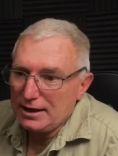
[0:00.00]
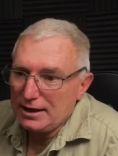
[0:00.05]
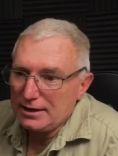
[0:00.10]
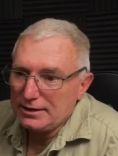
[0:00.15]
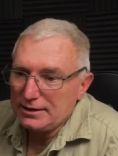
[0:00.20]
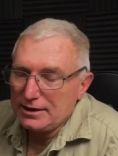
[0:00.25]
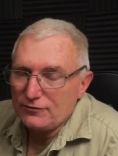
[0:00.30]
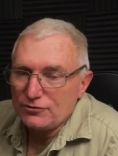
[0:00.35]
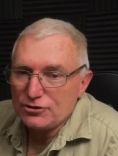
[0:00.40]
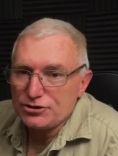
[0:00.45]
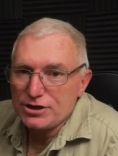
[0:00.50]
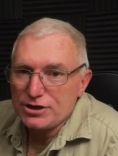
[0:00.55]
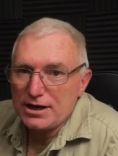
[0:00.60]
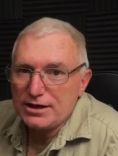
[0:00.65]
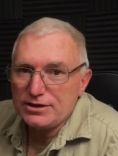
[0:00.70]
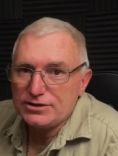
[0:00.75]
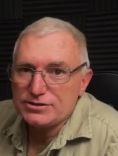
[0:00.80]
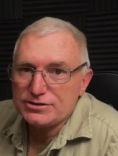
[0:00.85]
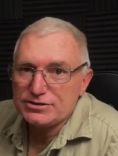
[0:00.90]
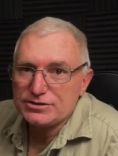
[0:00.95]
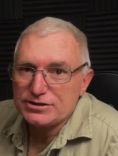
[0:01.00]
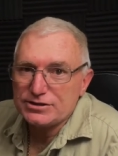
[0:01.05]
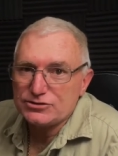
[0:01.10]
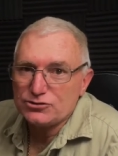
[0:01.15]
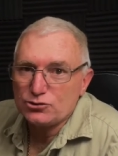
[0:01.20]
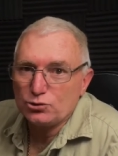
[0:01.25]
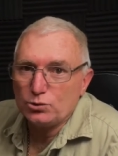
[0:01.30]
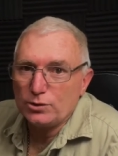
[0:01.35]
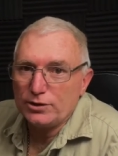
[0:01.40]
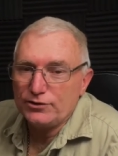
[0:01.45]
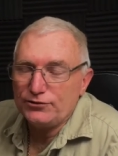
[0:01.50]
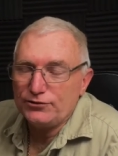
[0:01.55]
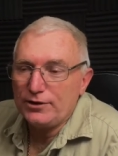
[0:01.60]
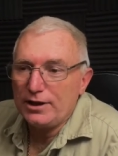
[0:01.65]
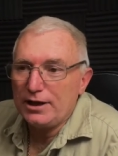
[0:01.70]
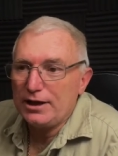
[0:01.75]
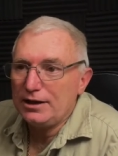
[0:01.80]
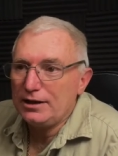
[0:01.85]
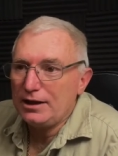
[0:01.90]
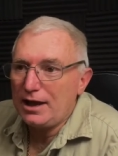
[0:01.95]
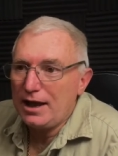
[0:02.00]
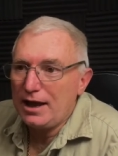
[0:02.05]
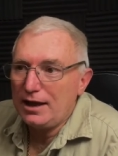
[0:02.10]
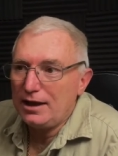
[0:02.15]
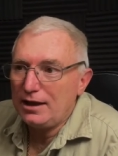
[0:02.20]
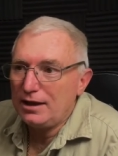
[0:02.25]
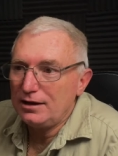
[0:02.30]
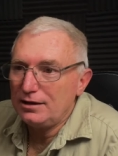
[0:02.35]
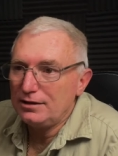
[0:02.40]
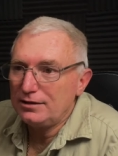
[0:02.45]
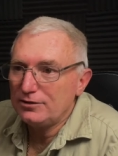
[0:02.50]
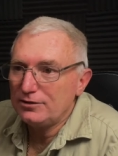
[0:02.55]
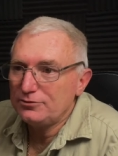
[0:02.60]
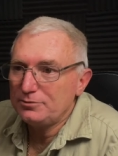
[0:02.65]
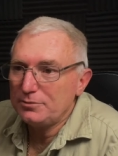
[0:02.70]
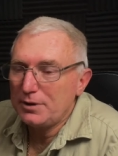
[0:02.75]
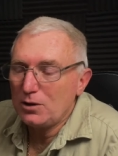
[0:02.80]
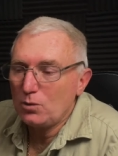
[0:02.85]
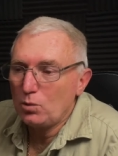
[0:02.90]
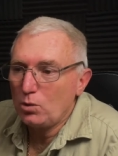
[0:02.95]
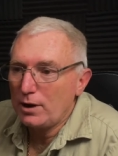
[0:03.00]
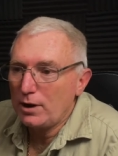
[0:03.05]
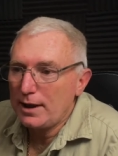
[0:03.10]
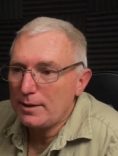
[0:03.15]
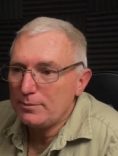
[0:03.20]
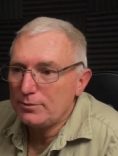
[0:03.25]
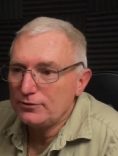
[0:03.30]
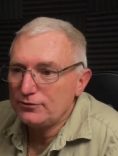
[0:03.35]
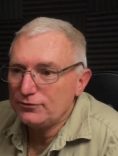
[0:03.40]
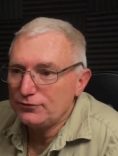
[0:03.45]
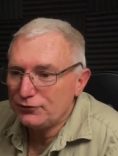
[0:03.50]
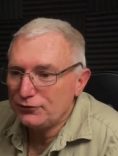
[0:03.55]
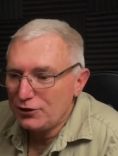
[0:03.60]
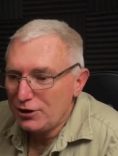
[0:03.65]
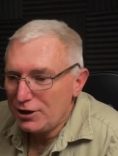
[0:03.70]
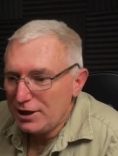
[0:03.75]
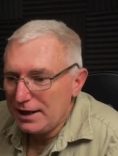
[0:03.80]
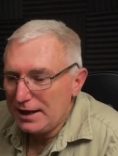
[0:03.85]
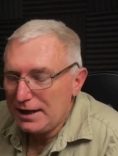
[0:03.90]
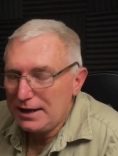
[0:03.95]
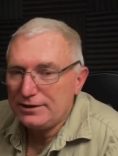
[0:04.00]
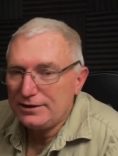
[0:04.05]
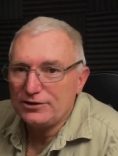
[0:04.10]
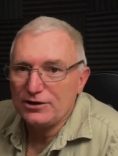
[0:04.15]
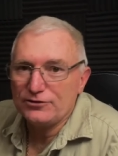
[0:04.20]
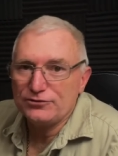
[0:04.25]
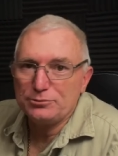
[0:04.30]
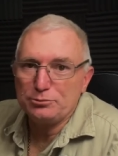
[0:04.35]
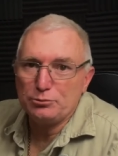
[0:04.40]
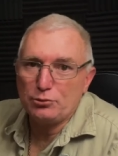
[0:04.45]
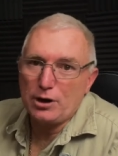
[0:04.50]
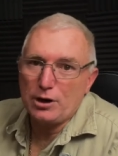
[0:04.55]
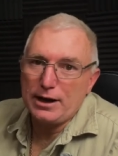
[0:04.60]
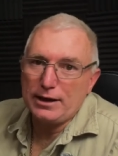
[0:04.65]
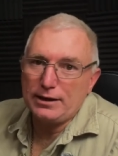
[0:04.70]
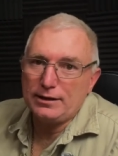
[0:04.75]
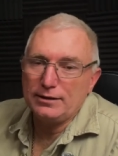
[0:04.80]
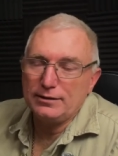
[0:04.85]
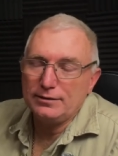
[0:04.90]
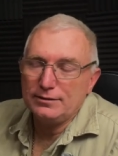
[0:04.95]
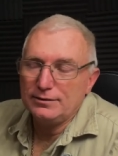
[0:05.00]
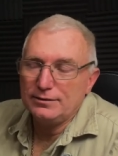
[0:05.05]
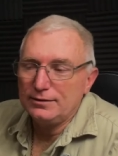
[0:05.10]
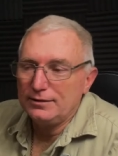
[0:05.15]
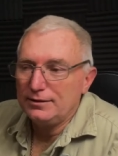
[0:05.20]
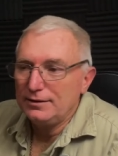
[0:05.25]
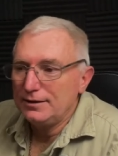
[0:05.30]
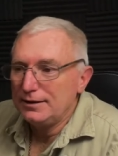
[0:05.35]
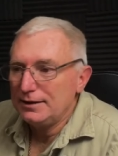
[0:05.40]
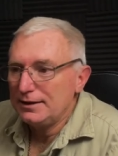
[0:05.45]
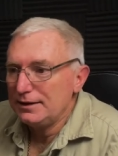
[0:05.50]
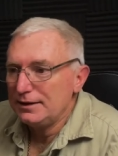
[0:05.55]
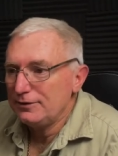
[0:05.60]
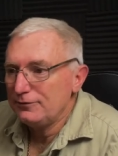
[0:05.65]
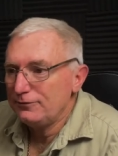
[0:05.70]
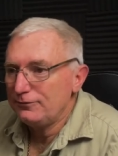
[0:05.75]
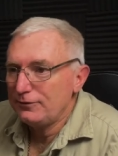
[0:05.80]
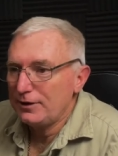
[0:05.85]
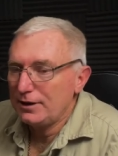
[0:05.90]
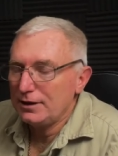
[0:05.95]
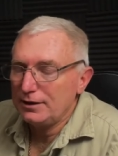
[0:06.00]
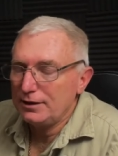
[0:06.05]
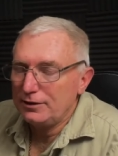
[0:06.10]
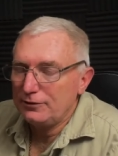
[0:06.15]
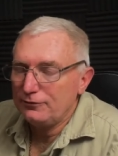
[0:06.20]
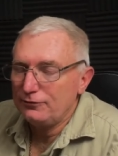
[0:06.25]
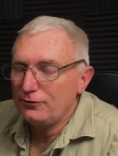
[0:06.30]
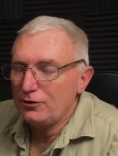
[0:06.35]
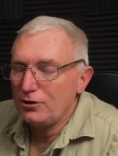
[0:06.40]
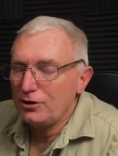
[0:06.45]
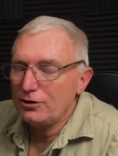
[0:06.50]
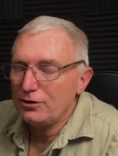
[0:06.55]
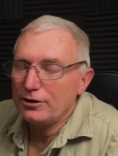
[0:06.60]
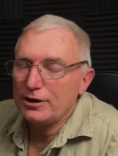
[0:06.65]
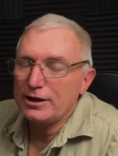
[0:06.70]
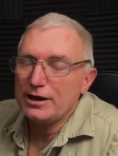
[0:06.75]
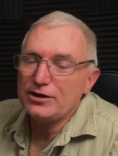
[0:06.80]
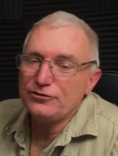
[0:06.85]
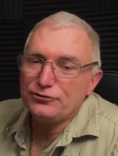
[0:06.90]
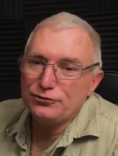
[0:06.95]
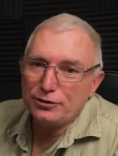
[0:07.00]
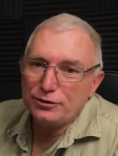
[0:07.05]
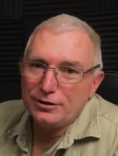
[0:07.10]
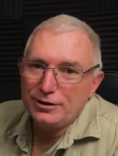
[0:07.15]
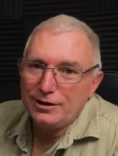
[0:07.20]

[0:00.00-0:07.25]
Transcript: Never changes, it's always there, and doesn't matter what happens, it doesn't break uh, failing a fire, I guess.